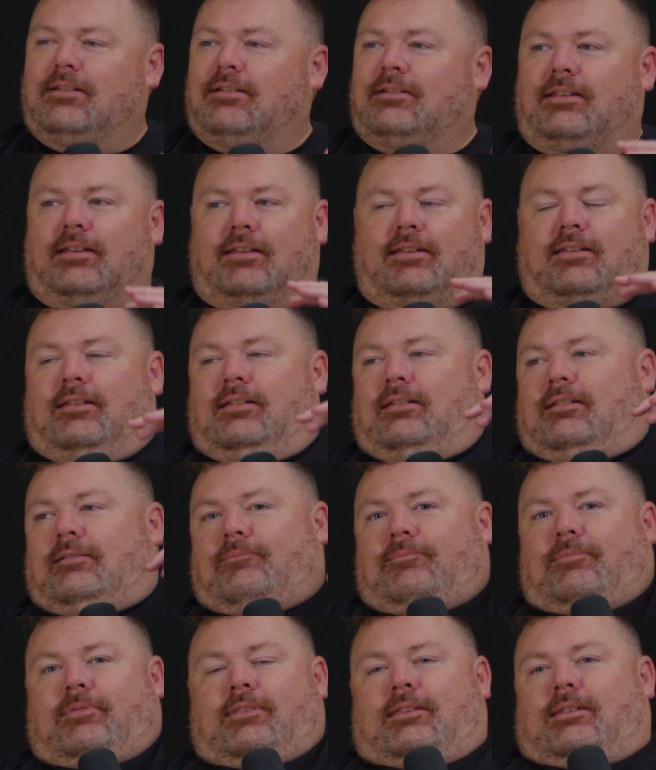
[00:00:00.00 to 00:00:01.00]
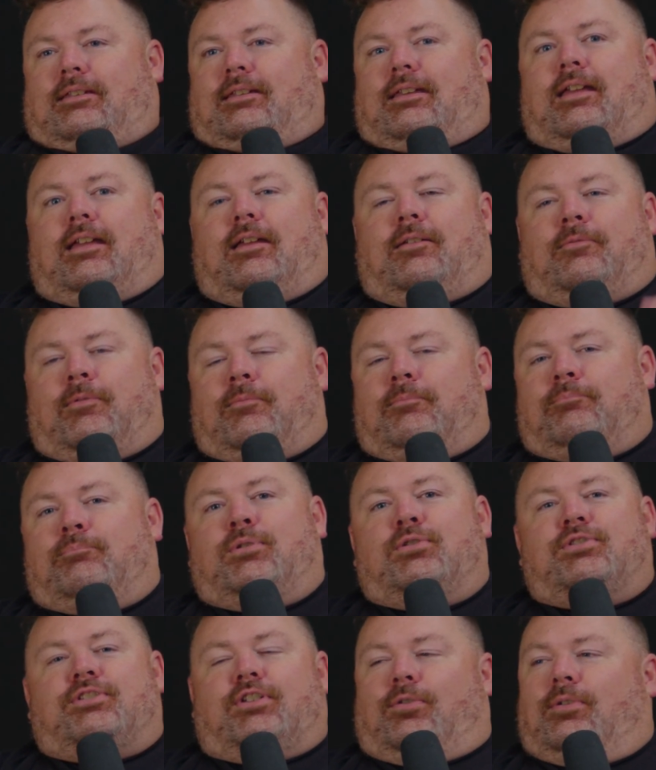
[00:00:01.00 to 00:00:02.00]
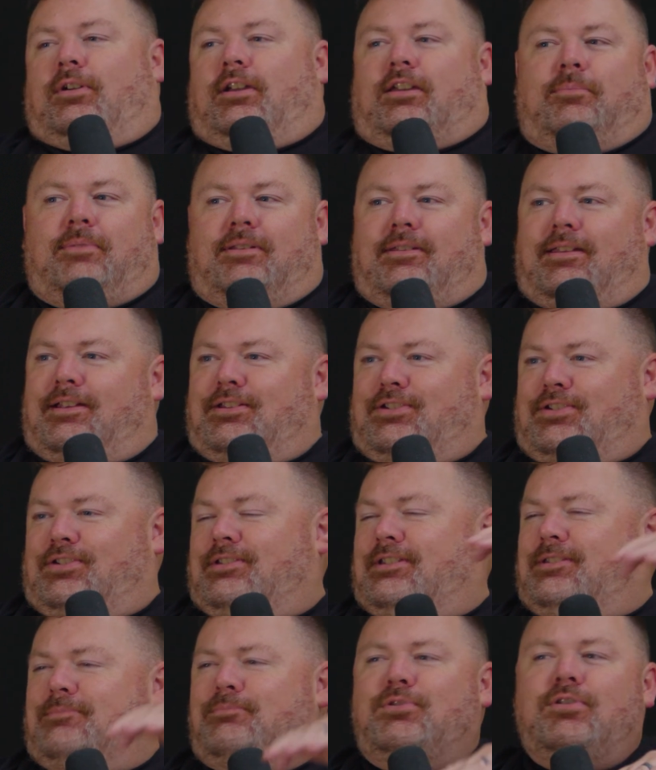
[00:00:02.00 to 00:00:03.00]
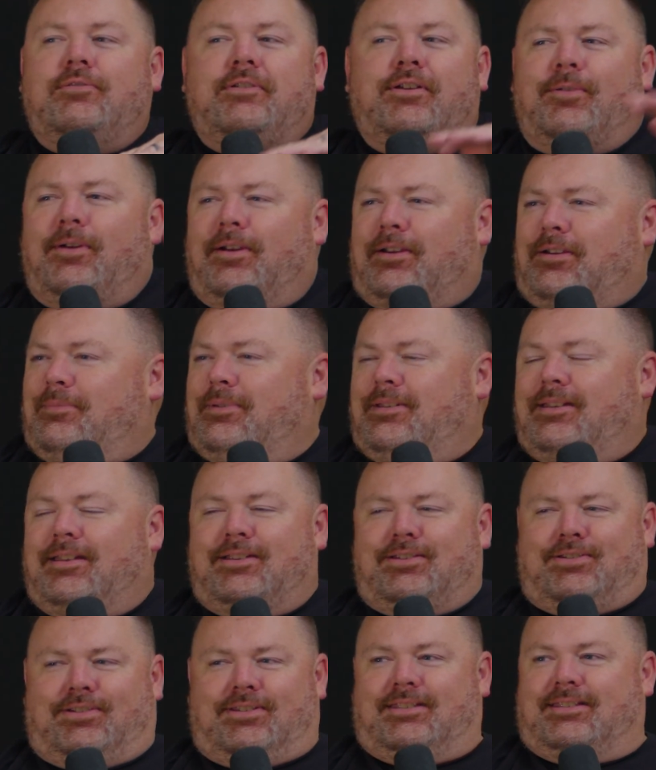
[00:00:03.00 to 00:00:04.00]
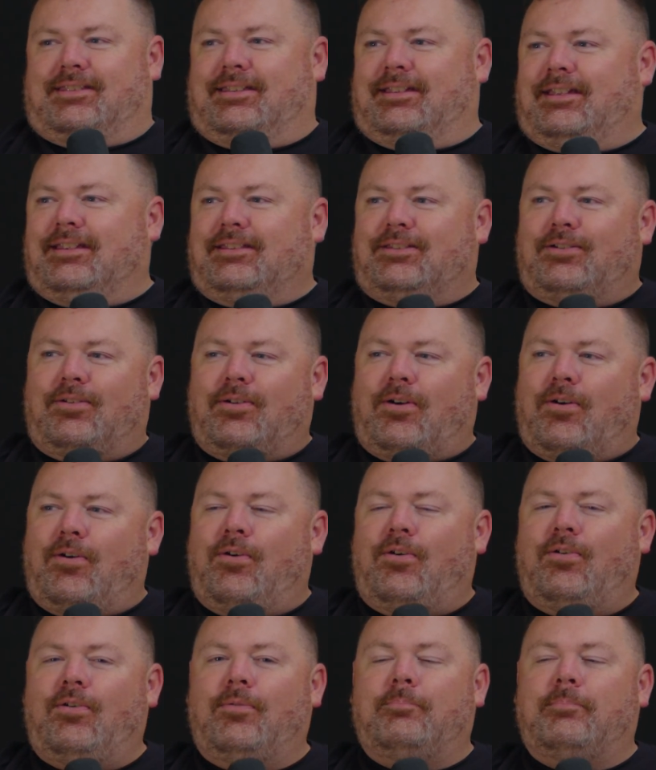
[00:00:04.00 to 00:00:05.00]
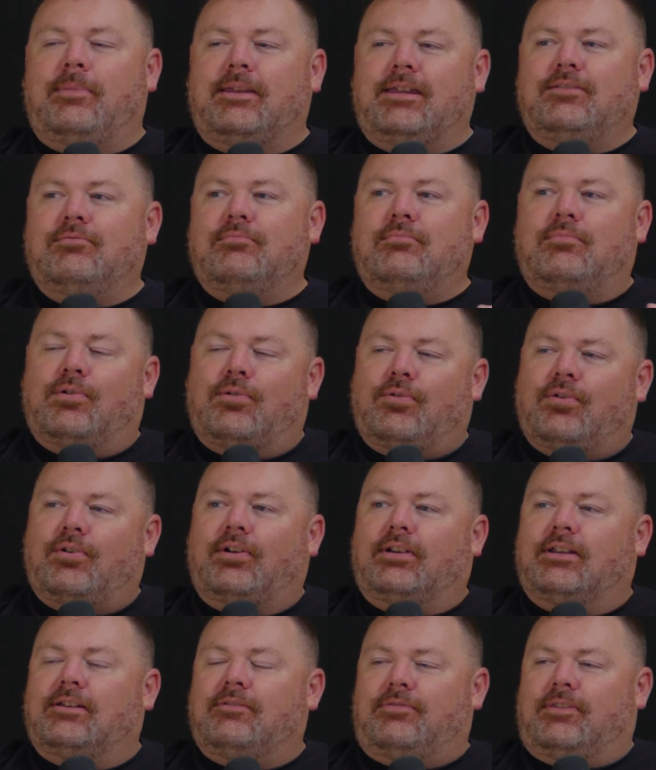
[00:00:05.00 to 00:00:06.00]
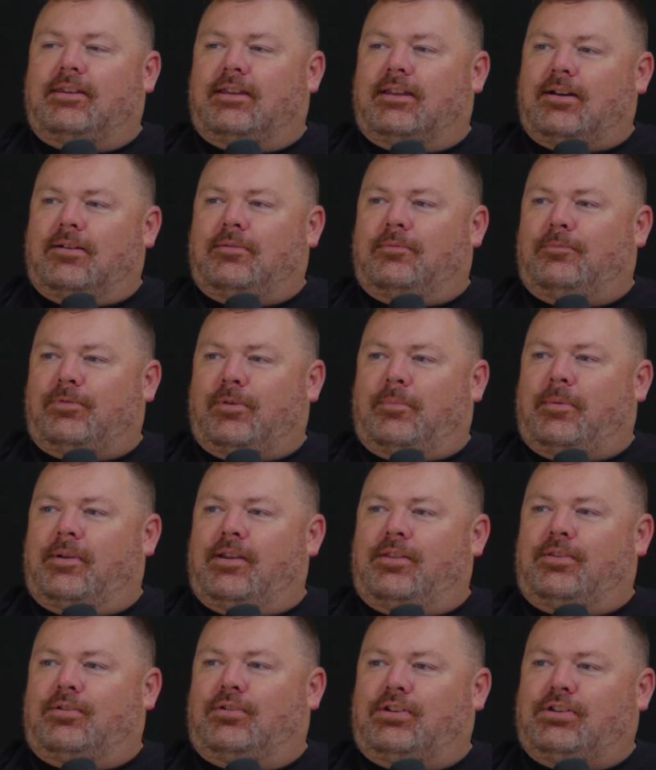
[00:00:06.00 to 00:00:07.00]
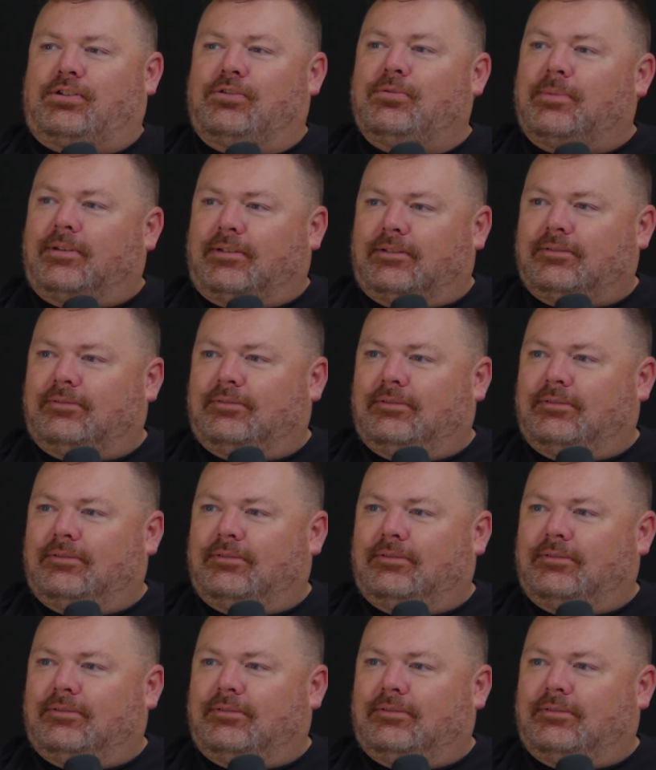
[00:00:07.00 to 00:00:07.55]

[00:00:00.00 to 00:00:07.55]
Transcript: Like music recommendations, movie recommendations, like they're all mean more if they come from another human.